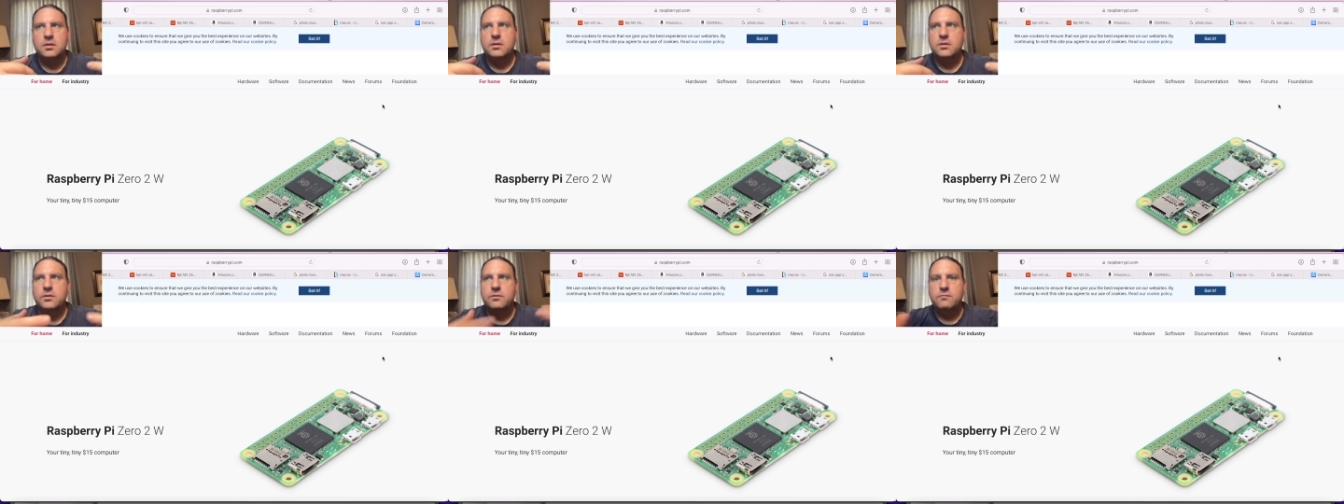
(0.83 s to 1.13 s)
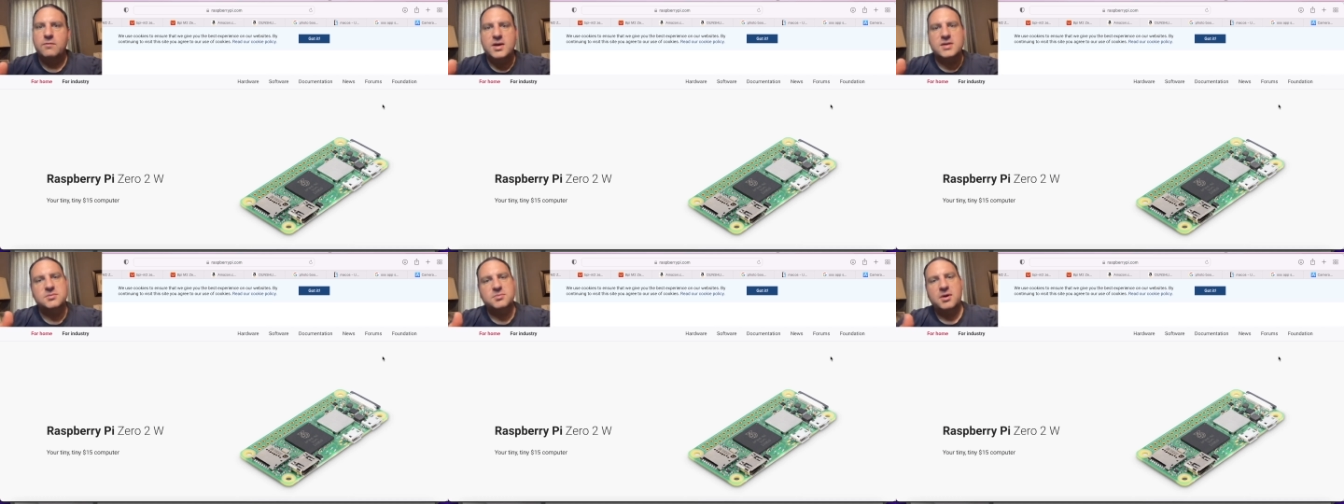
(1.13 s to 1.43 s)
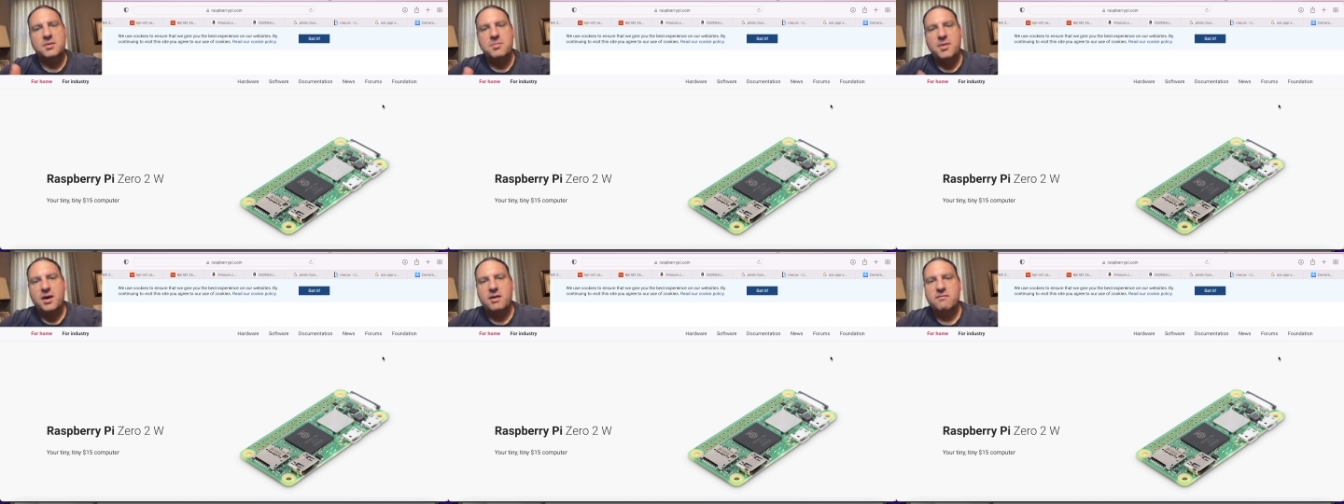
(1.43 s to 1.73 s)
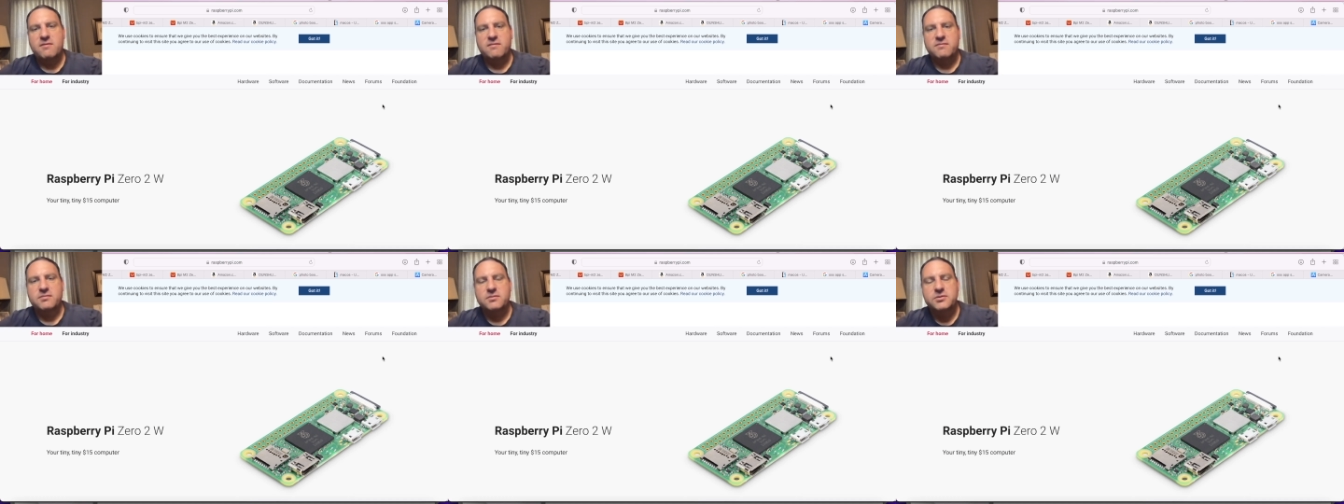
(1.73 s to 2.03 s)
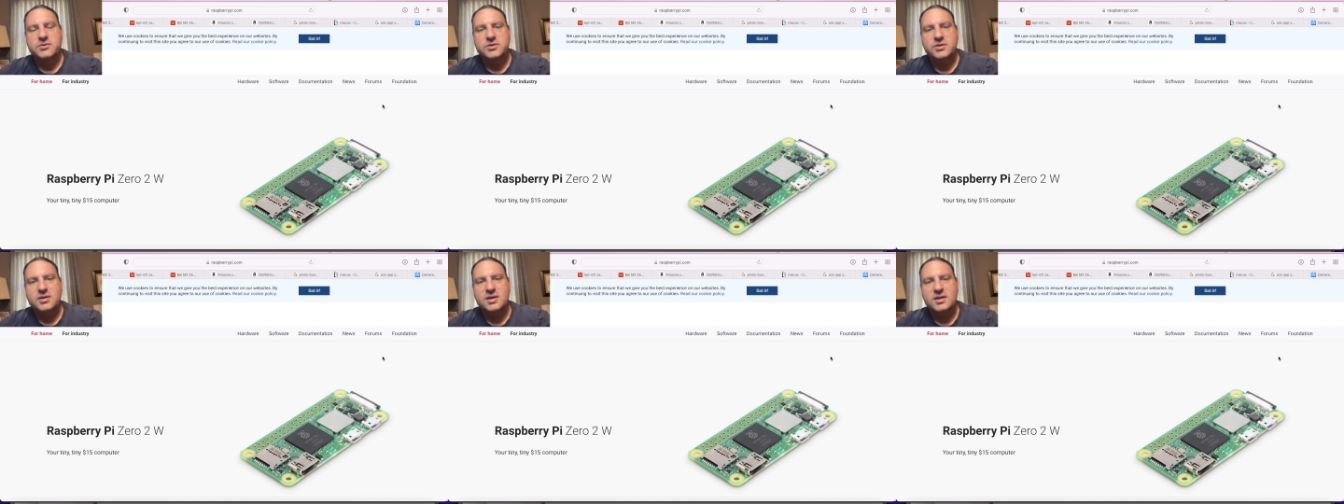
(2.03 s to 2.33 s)
The Raspberry Pi
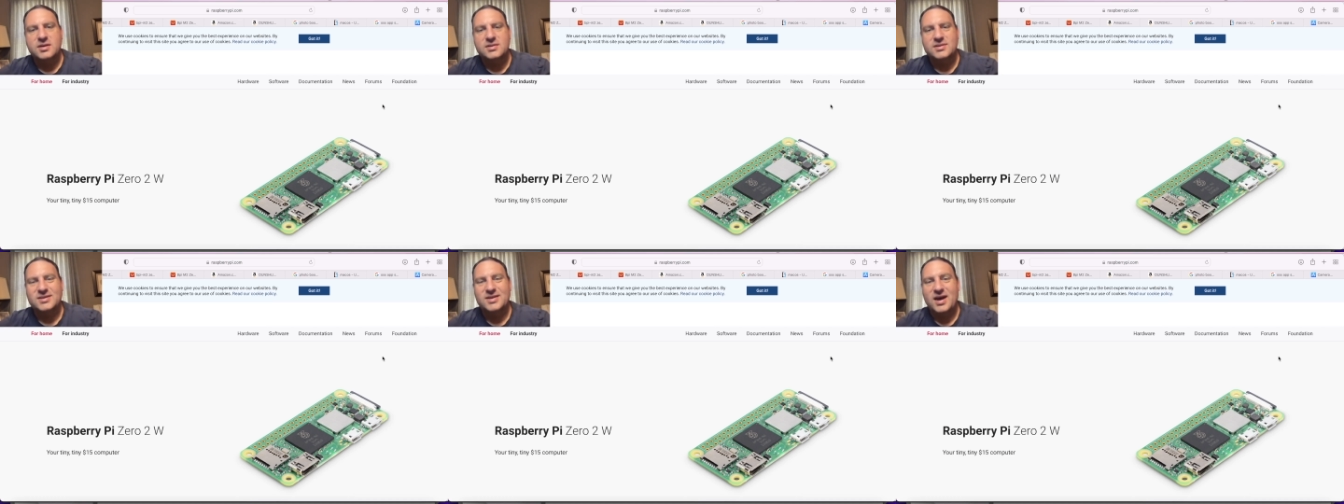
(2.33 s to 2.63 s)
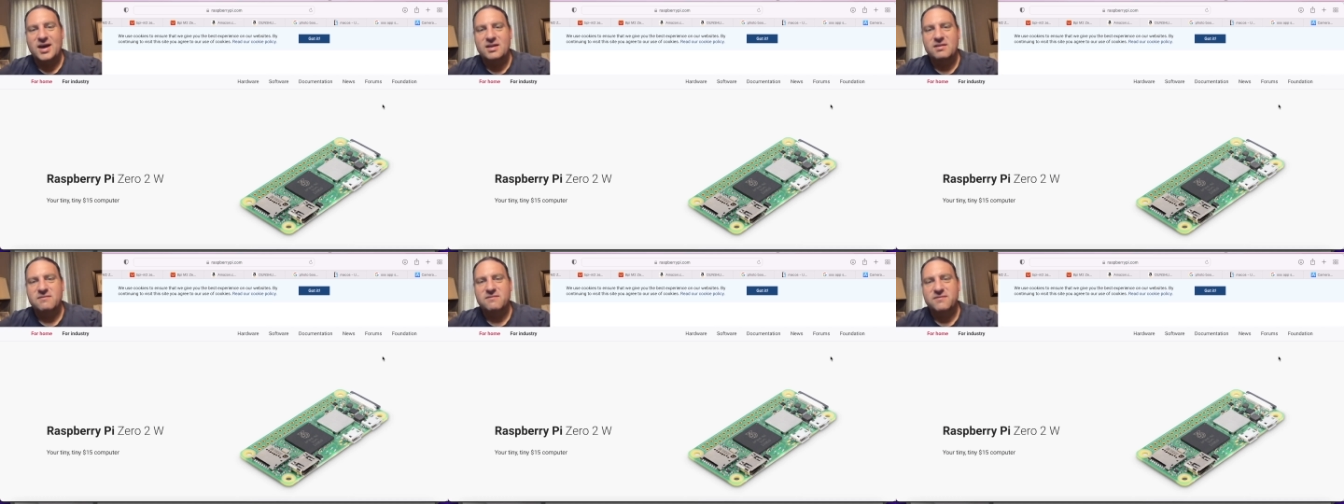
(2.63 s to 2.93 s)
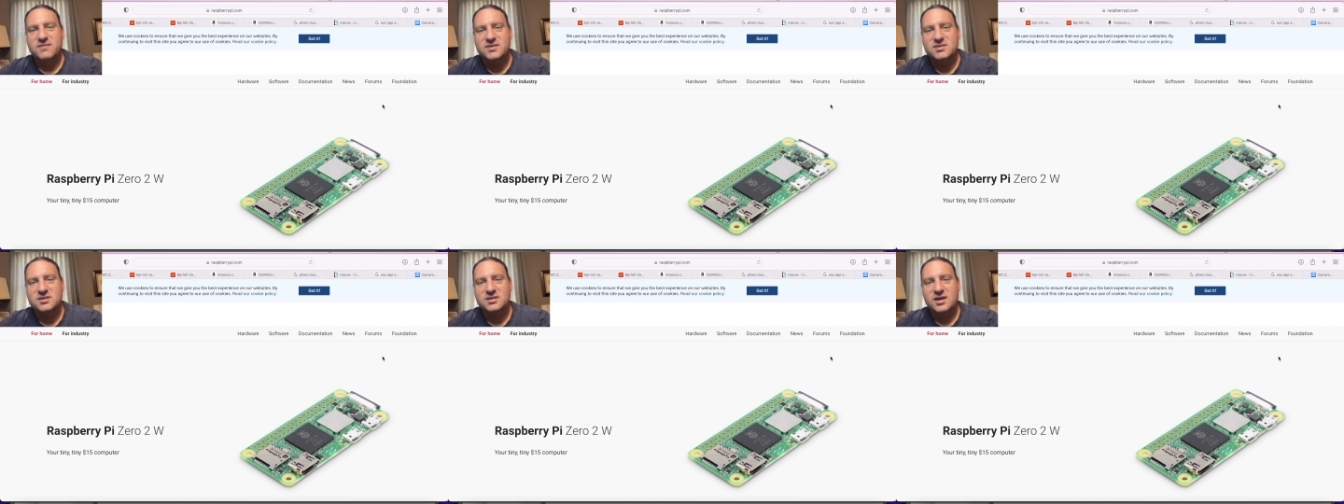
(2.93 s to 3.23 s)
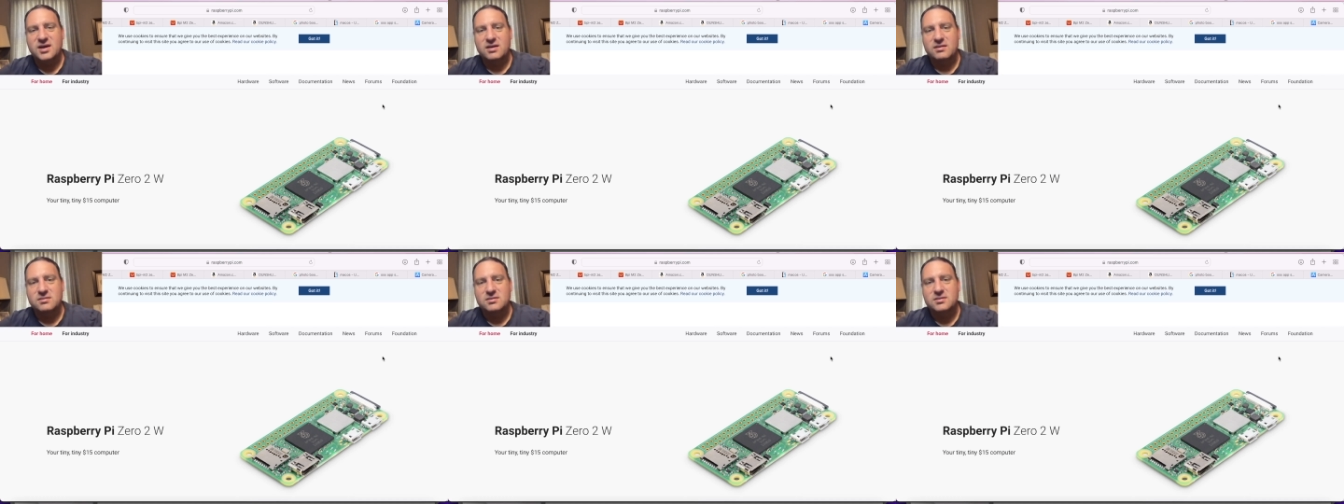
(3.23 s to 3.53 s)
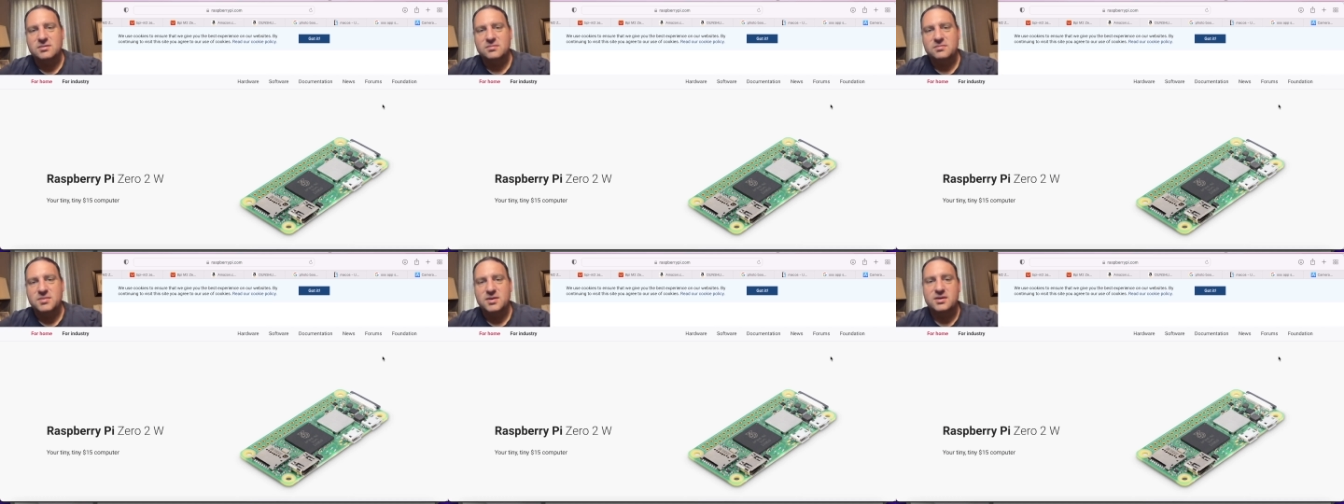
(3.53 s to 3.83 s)
revolution has kind of fizzled
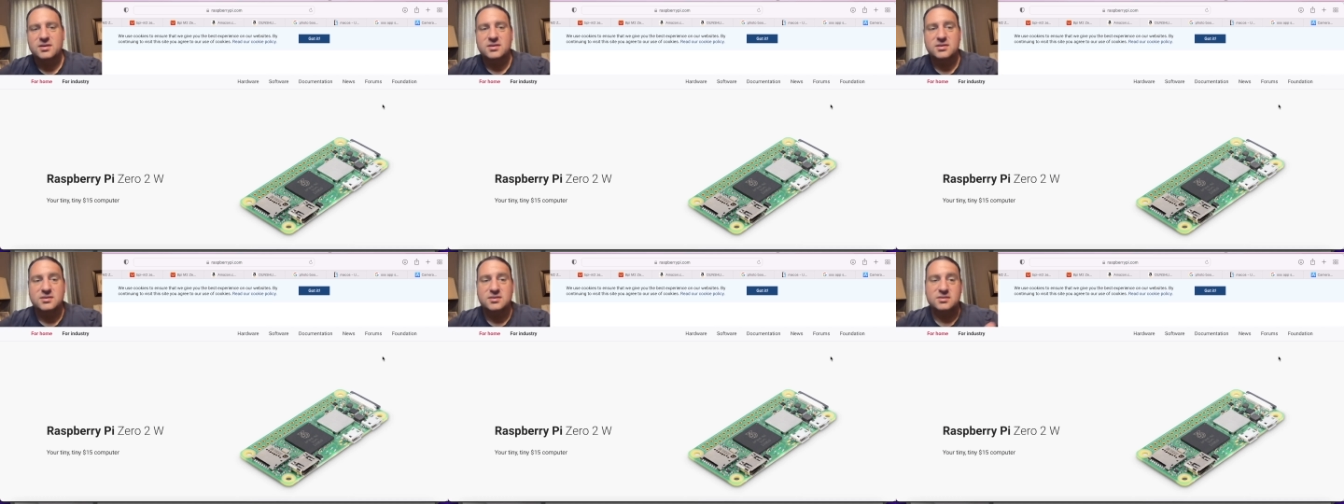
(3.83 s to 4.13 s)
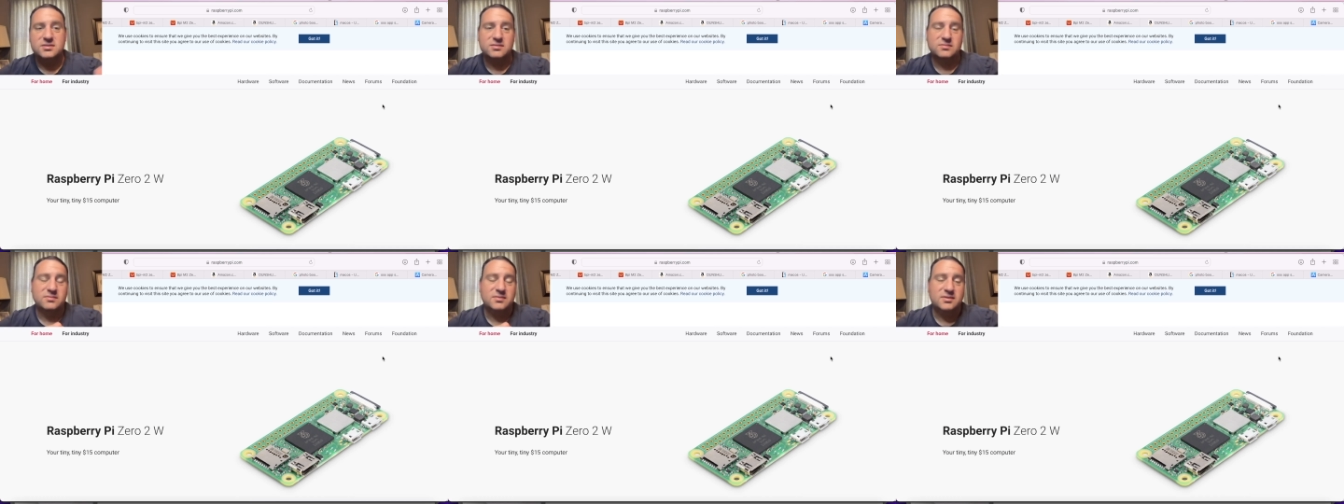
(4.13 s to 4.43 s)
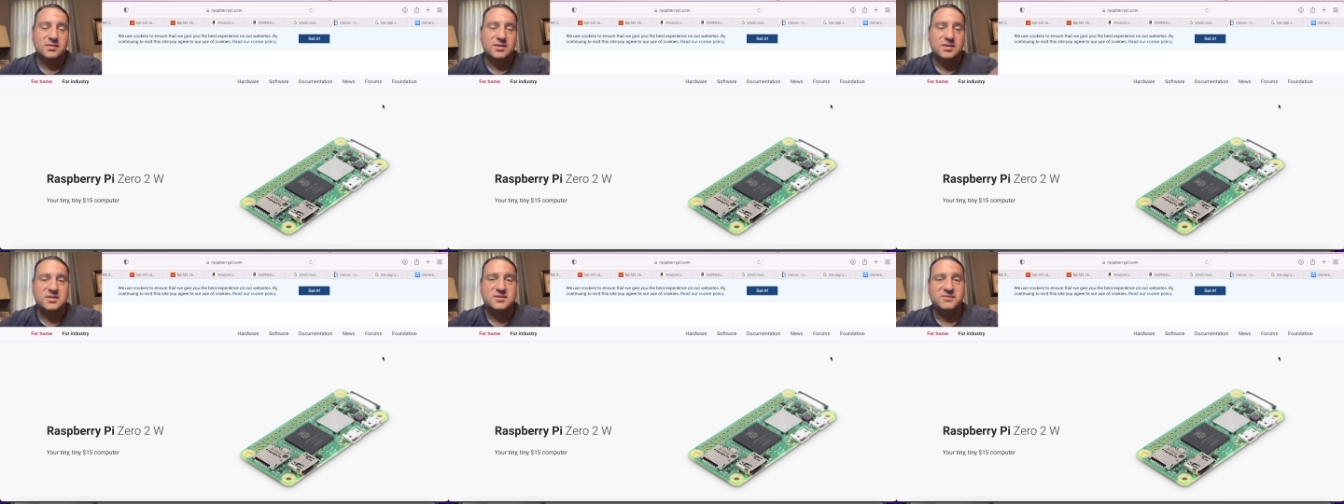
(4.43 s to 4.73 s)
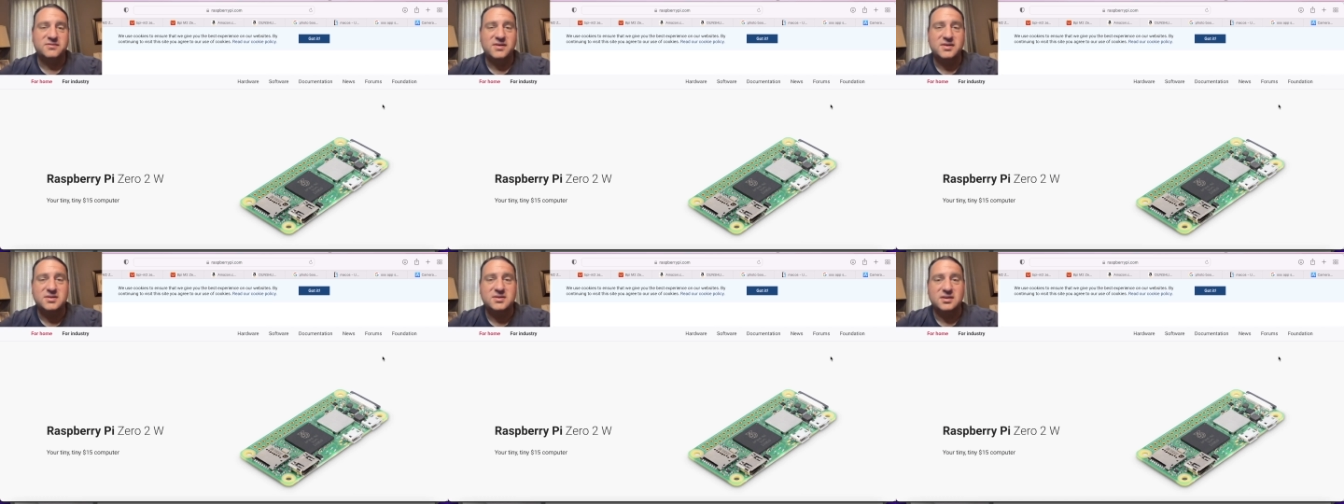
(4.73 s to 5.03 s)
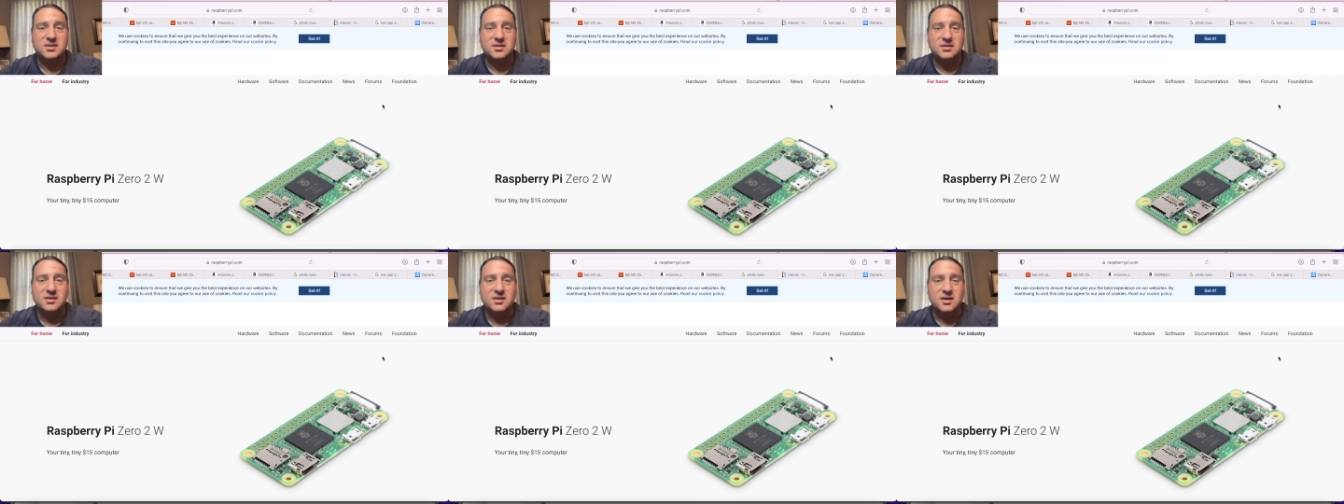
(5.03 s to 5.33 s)
out because, well, let's face
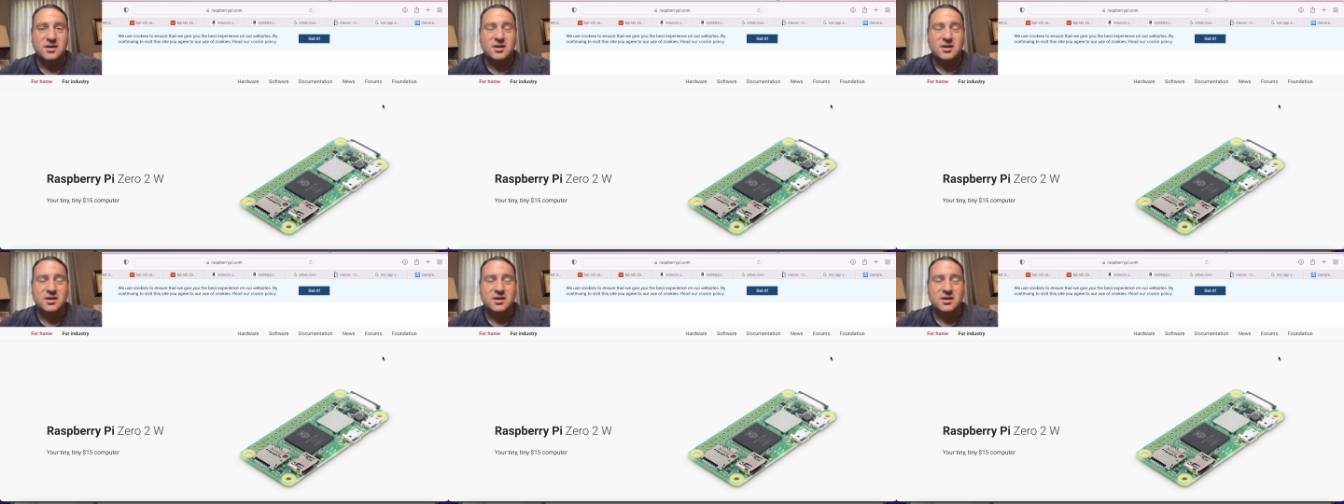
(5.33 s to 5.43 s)
it,